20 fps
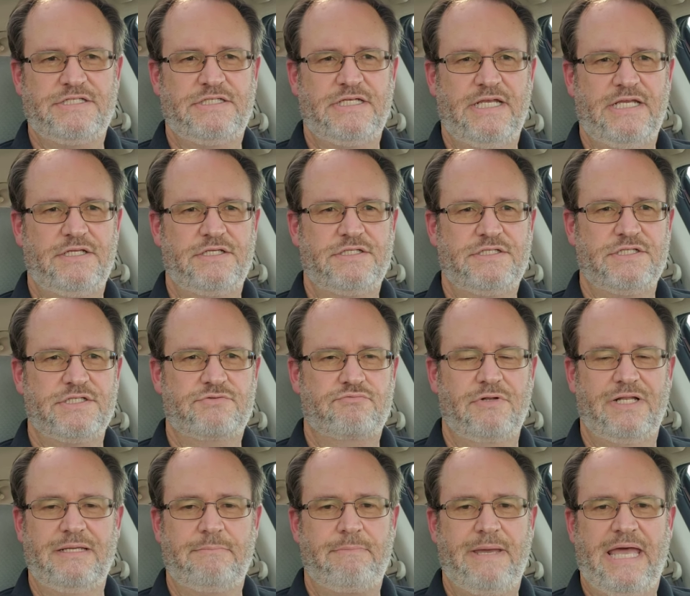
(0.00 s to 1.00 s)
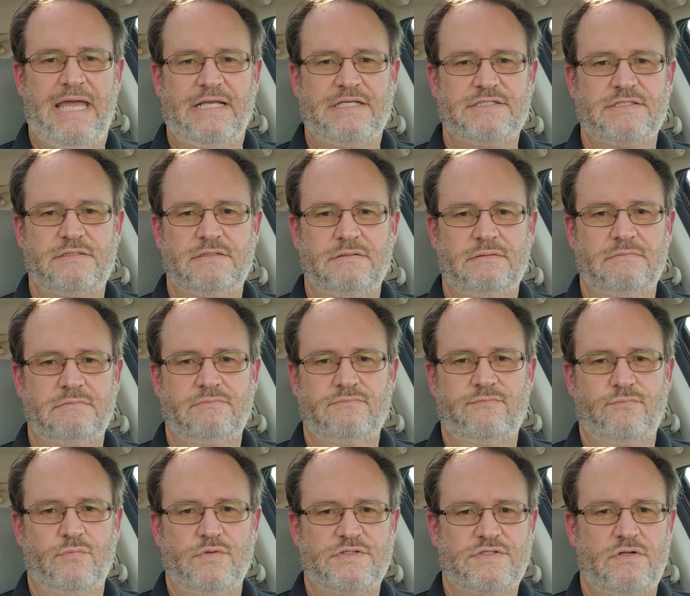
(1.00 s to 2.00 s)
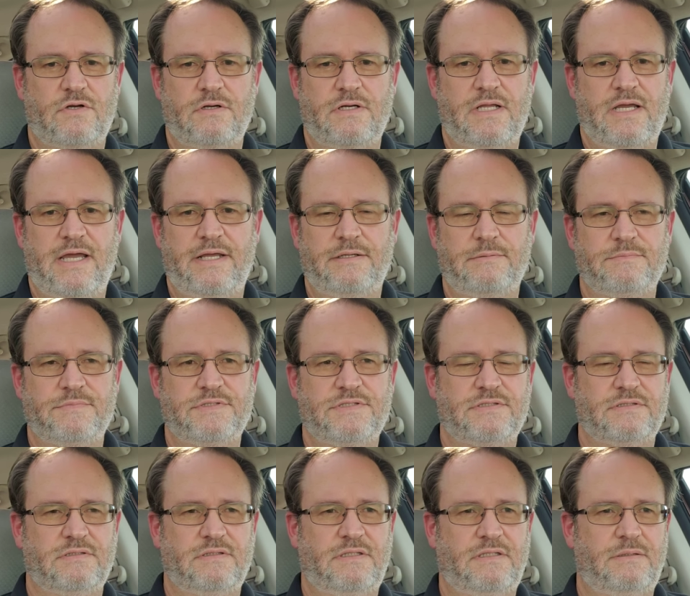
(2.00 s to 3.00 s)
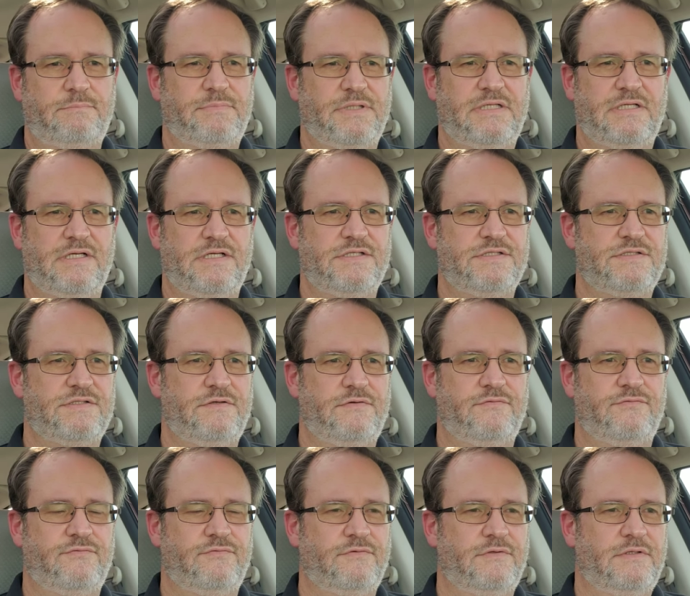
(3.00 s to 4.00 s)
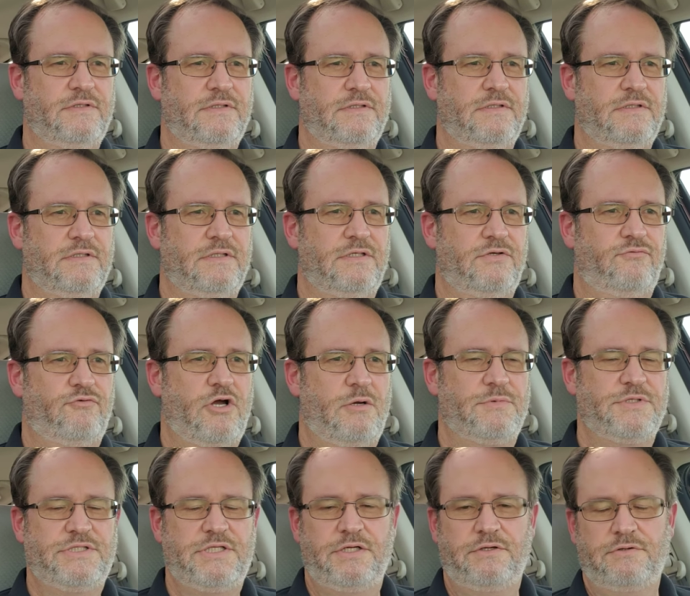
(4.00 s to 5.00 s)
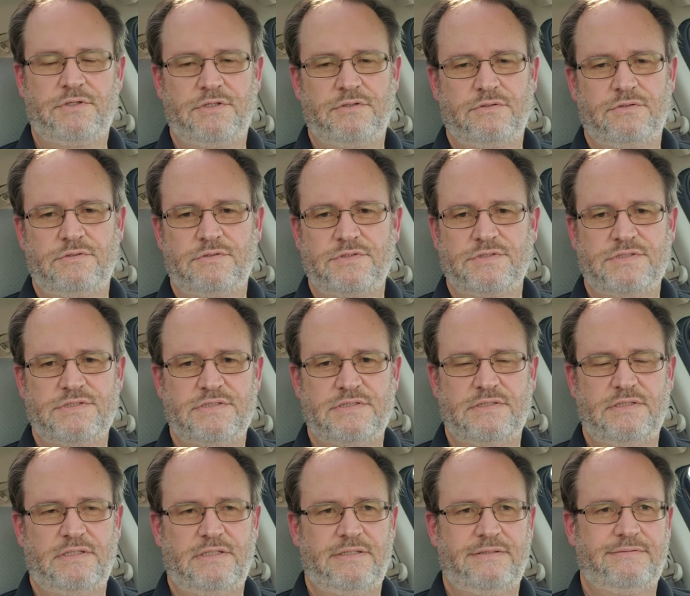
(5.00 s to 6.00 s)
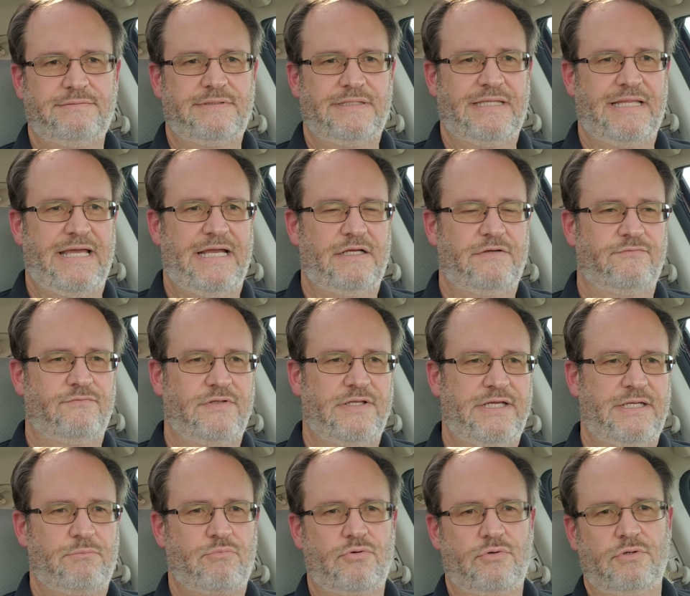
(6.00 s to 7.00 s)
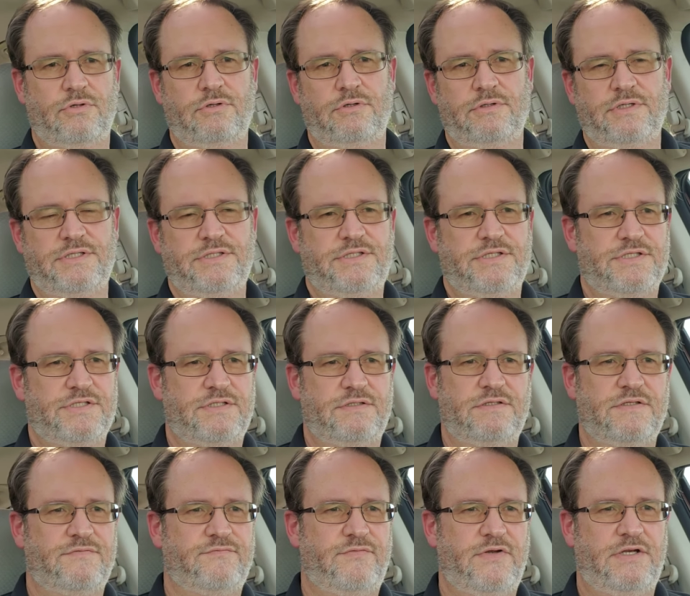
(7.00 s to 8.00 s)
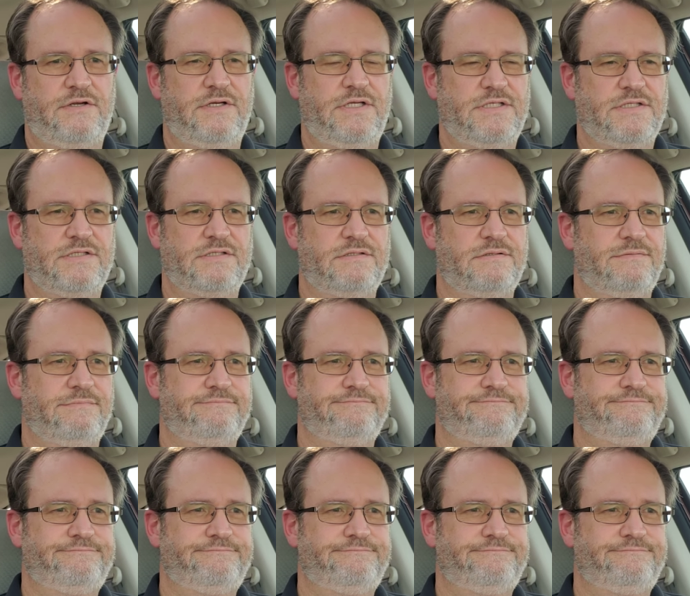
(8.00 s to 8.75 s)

chain is just really maxed with certain items uh, because of raw materials, uh, a lack of labor, and just, just various